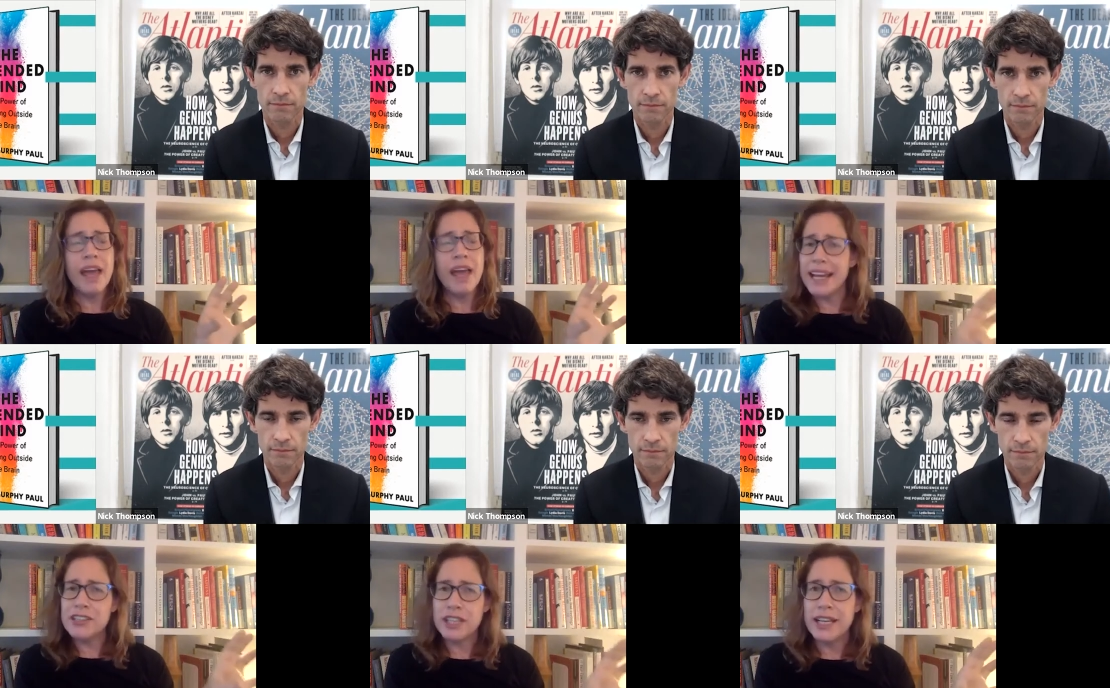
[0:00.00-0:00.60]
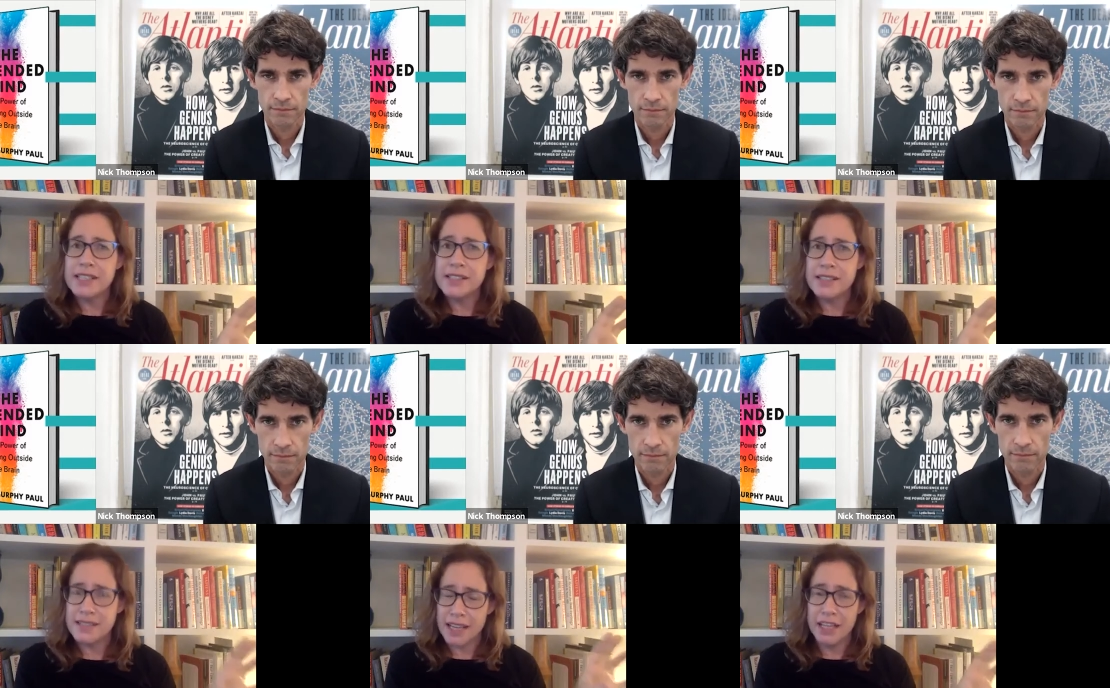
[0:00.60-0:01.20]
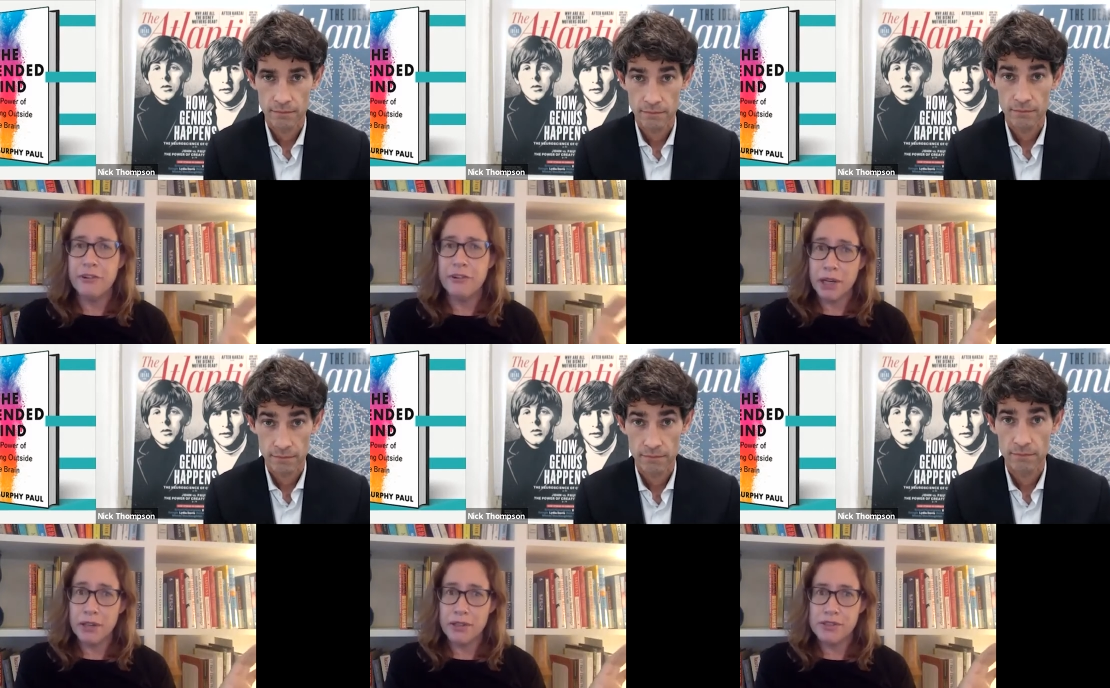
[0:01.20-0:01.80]
Speaker 1: and actually as, as kind of
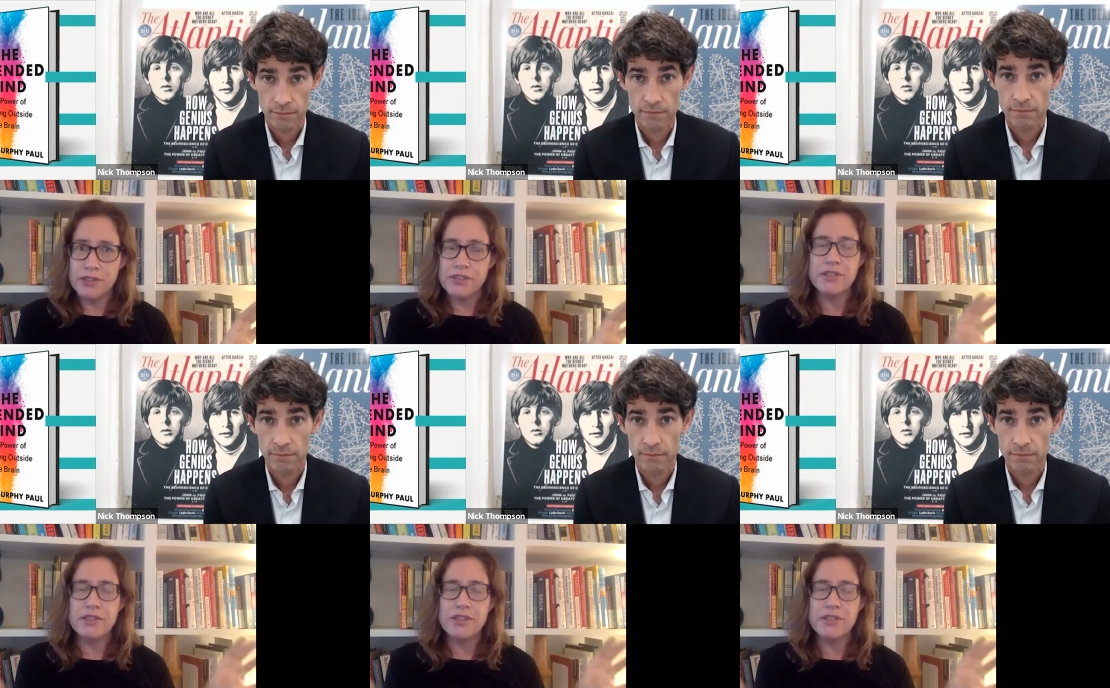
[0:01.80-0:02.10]
opposed.